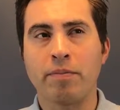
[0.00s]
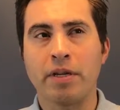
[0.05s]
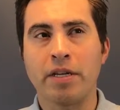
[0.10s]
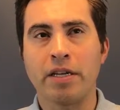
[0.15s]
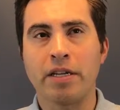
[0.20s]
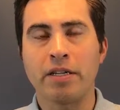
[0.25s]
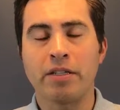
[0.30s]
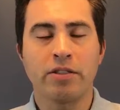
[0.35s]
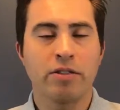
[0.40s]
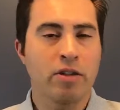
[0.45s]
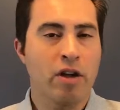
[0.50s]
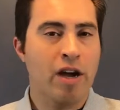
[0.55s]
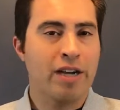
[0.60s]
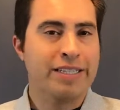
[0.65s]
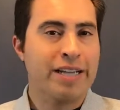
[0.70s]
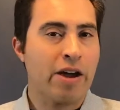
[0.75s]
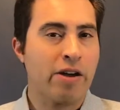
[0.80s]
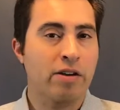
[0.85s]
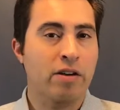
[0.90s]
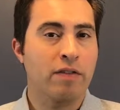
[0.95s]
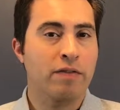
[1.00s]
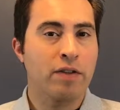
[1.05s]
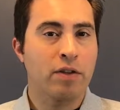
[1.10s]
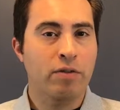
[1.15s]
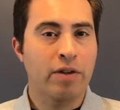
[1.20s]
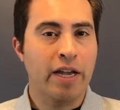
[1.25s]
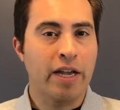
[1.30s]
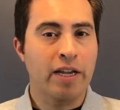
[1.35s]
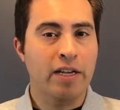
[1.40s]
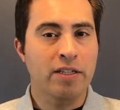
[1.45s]
be knocked out in a
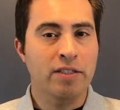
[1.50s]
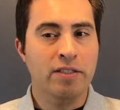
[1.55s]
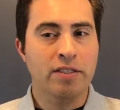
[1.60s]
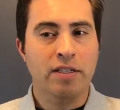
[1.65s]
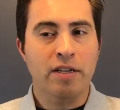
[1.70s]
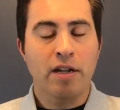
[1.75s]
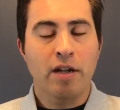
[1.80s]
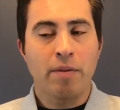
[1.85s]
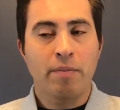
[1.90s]
few days